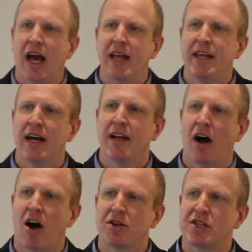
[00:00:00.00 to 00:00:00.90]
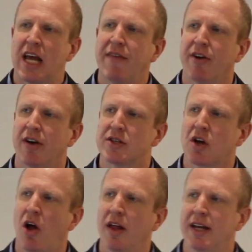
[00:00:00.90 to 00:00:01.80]
And yet, our Savior is
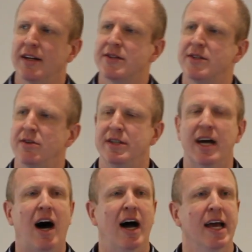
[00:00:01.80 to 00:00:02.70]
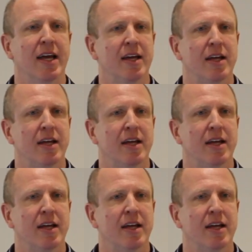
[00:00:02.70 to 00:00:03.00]
calling us to die.